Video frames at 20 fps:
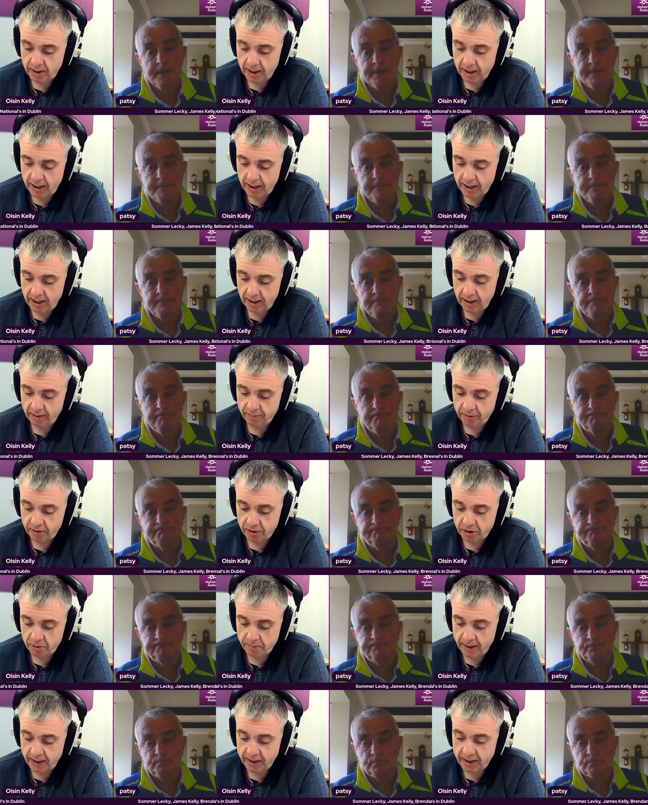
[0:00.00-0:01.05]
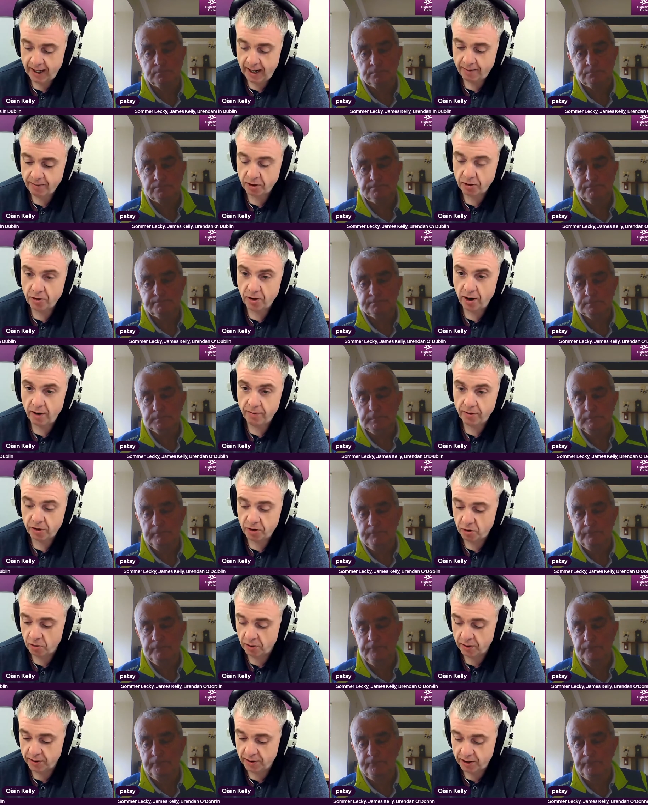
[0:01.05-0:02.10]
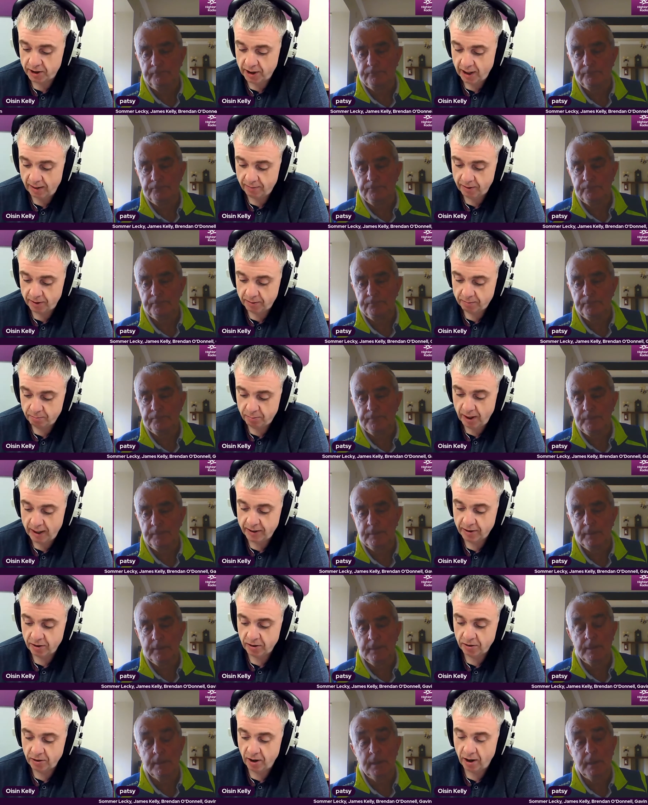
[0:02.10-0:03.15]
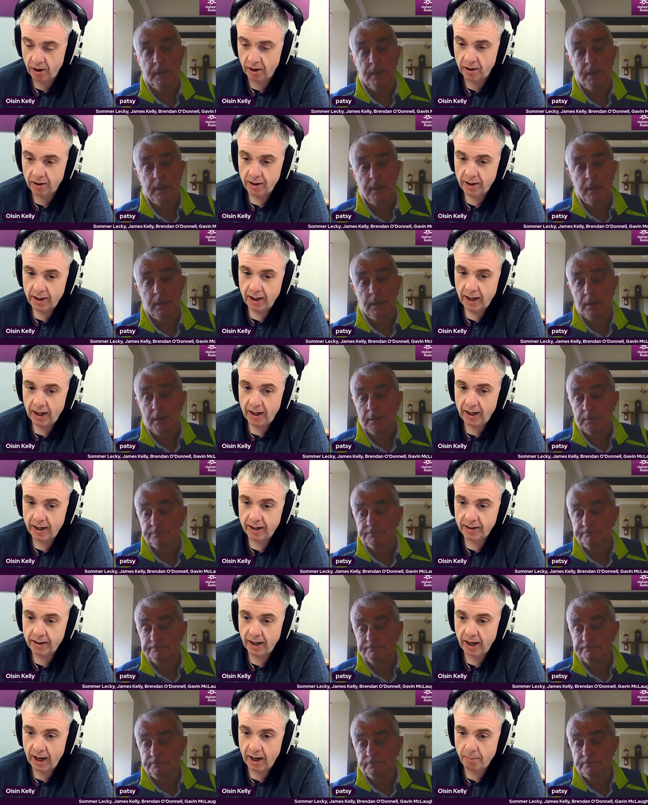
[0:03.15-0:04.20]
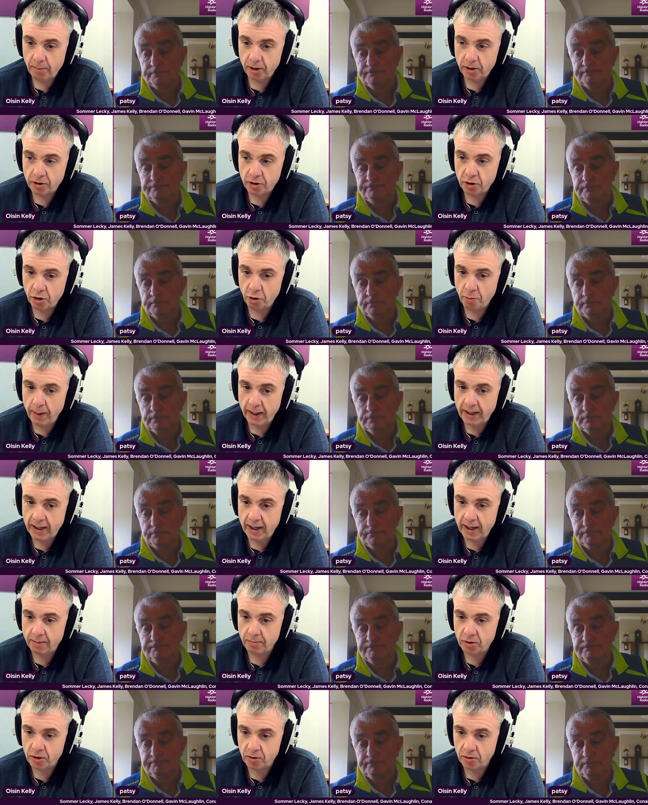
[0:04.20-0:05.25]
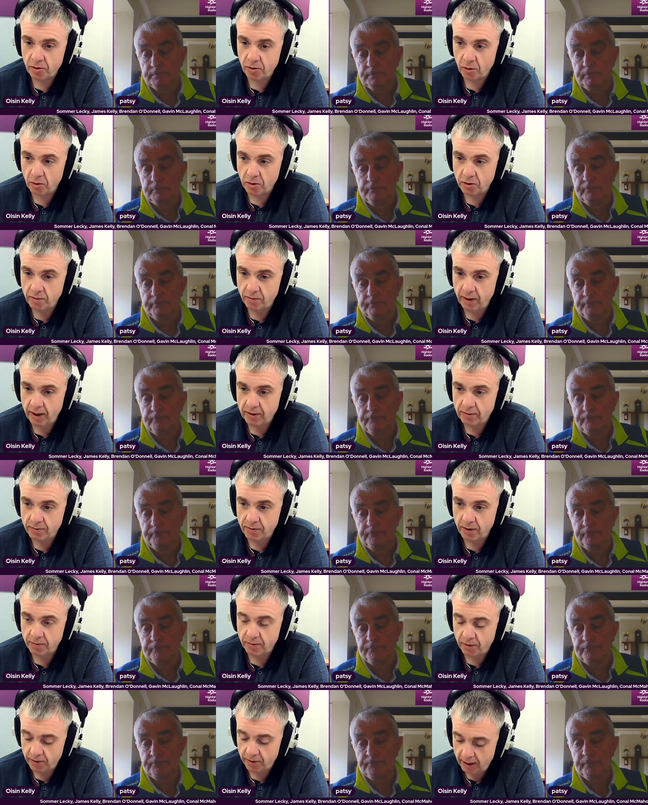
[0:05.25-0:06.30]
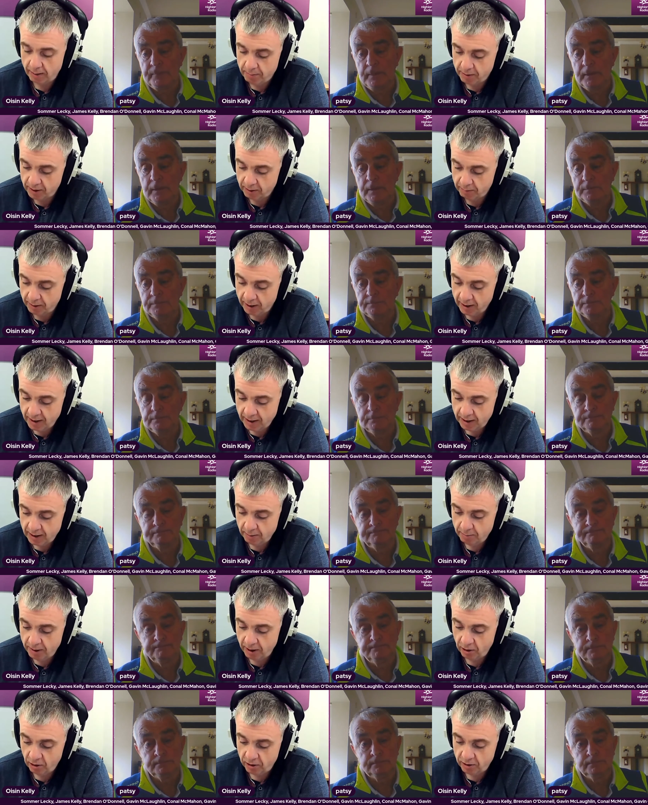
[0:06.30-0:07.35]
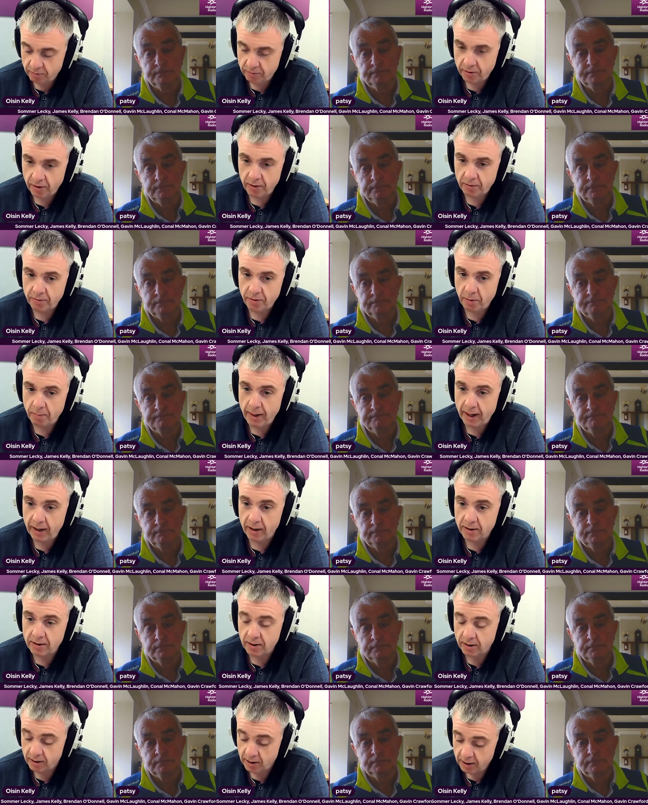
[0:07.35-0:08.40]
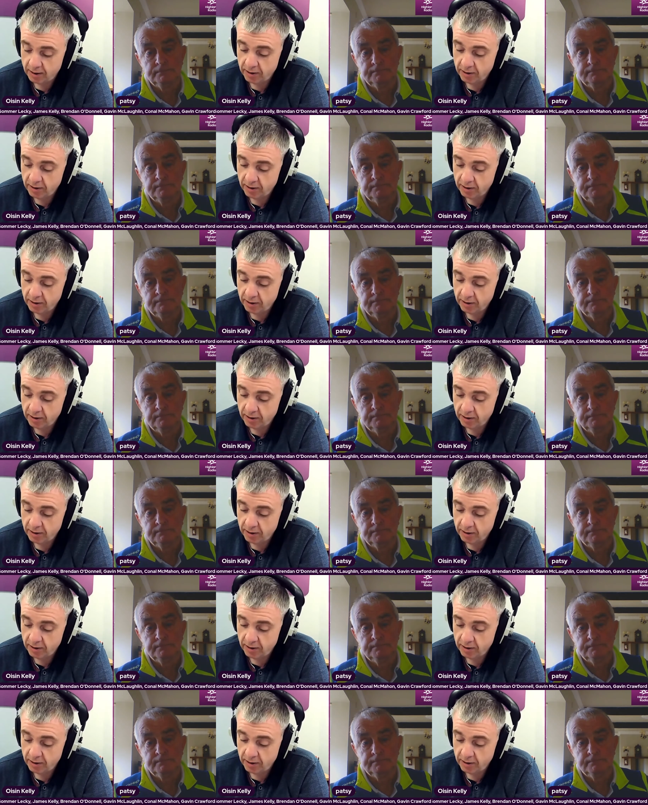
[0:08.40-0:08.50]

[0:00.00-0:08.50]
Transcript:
Speaker 1: the uh, Lifford Strabane. Gavin Crawford's going in the javelin. Brandon O'Donnell uh, in the hammer. Two big names in throws event for, for them, and they'll be they'll be looking for, for medals, and